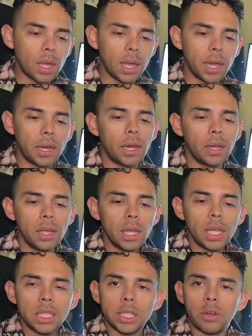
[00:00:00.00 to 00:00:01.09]
And uh,
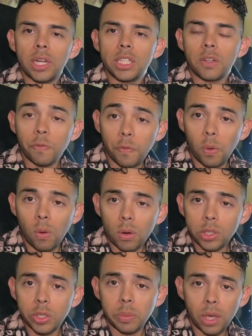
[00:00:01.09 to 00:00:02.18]
Generation 4,
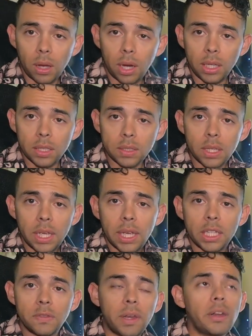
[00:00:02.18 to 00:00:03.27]
to be honest,
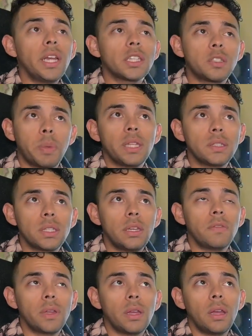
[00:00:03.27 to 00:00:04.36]
is very
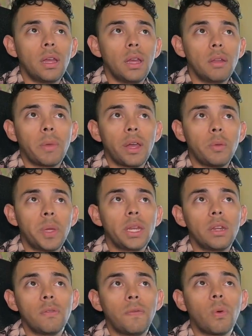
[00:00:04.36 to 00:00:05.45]
expensive, uh, in my
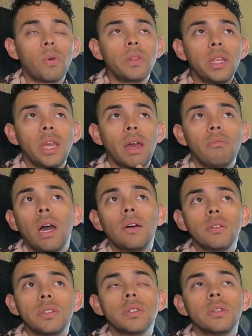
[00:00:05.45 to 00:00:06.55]
opinion, for the
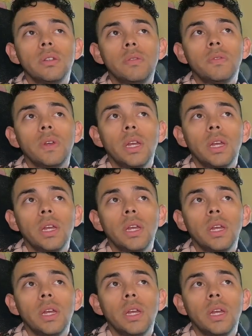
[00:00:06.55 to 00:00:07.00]
amount of